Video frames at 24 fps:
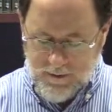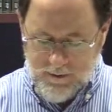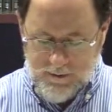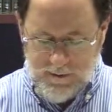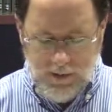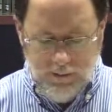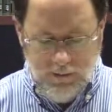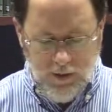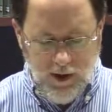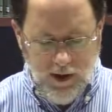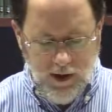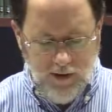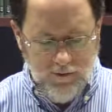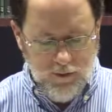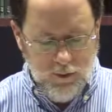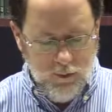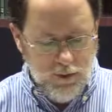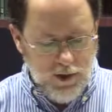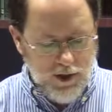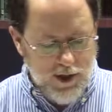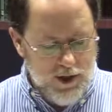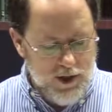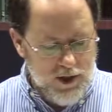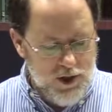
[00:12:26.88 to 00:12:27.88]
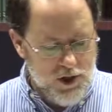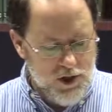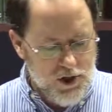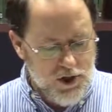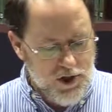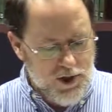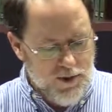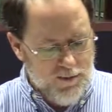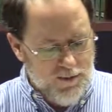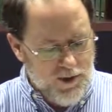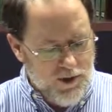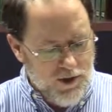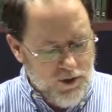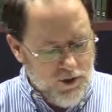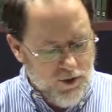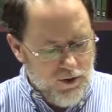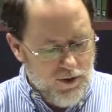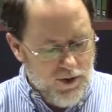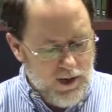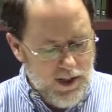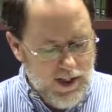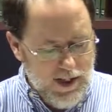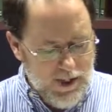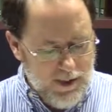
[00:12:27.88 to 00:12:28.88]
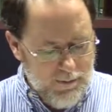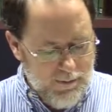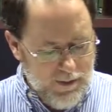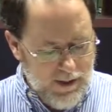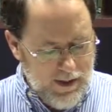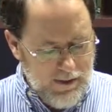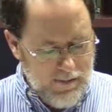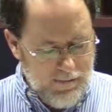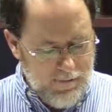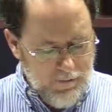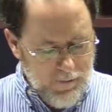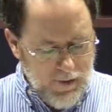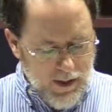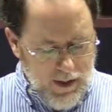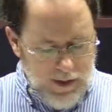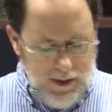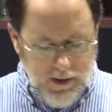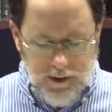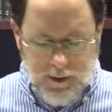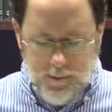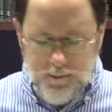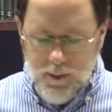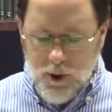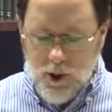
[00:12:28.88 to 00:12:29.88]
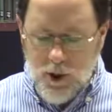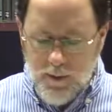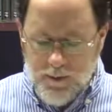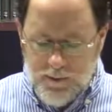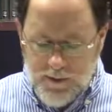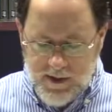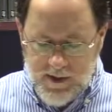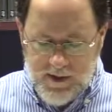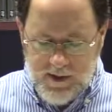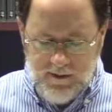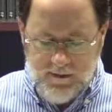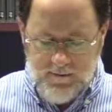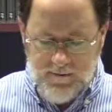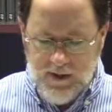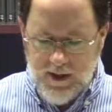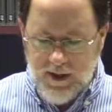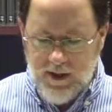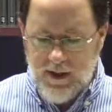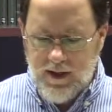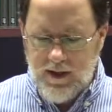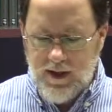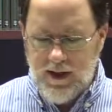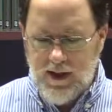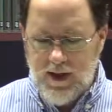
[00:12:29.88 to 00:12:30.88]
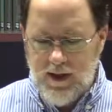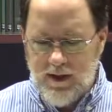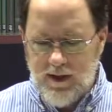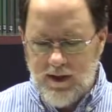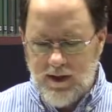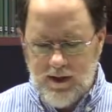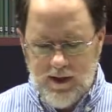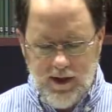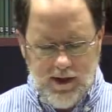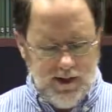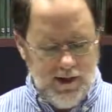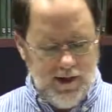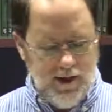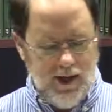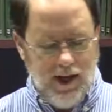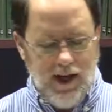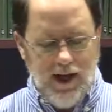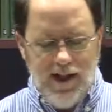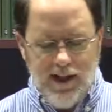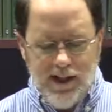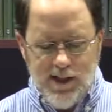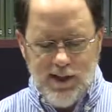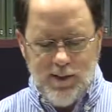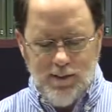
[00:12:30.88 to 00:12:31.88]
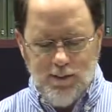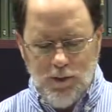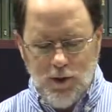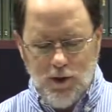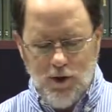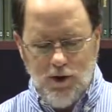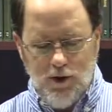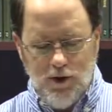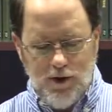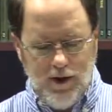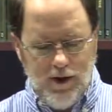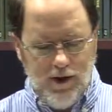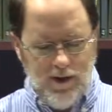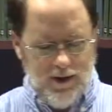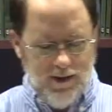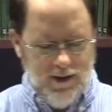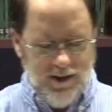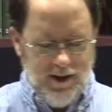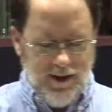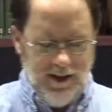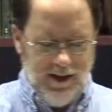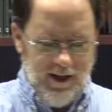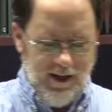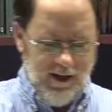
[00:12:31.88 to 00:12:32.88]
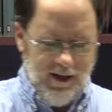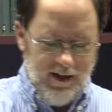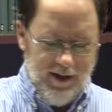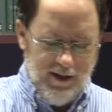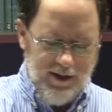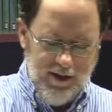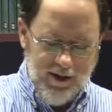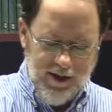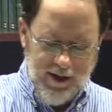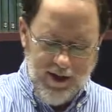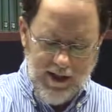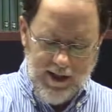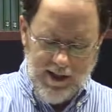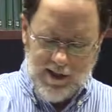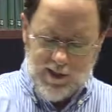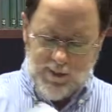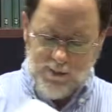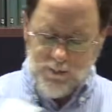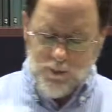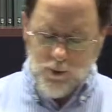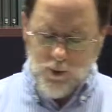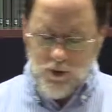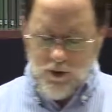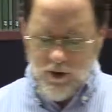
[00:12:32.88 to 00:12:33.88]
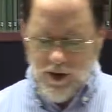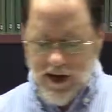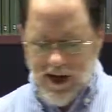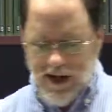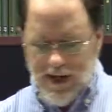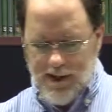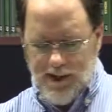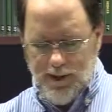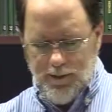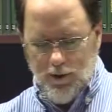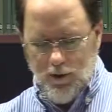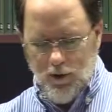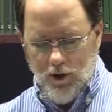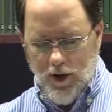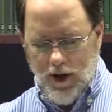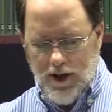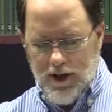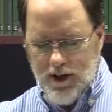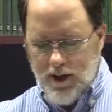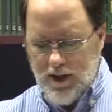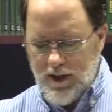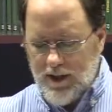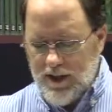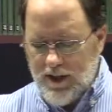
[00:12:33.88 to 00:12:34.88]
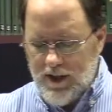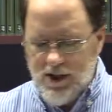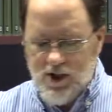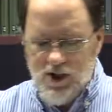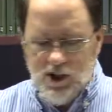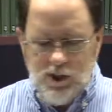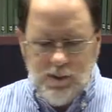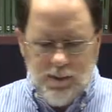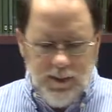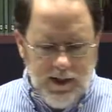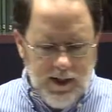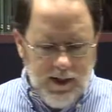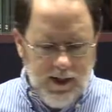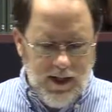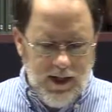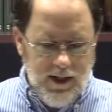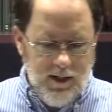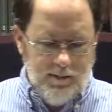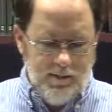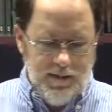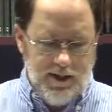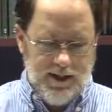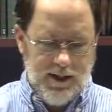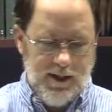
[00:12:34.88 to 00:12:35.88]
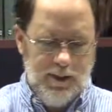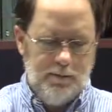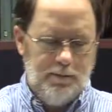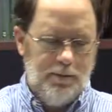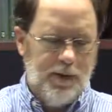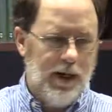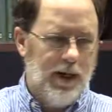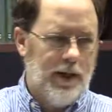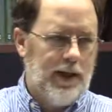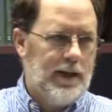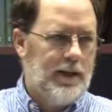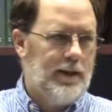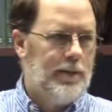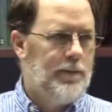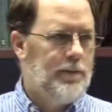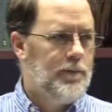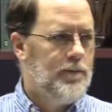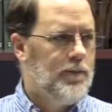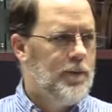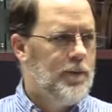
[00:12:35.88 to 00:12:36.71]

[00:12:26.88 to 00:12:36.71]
Maybe you have a relationship that you're glad about. The purpose of this iceberg uh, explore exploration is to become somebody